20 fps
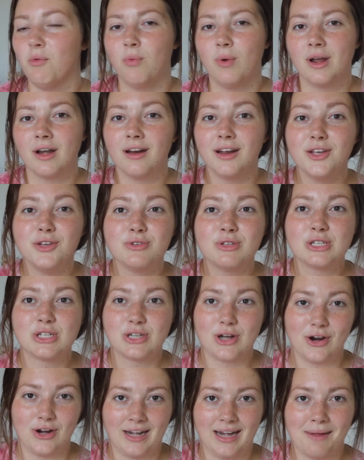When are you
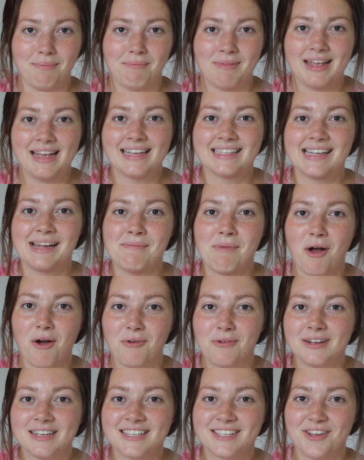starting? Because I'm
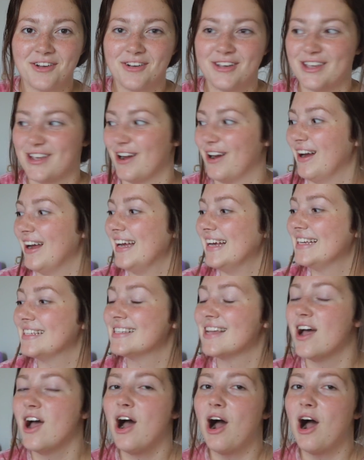always so curious.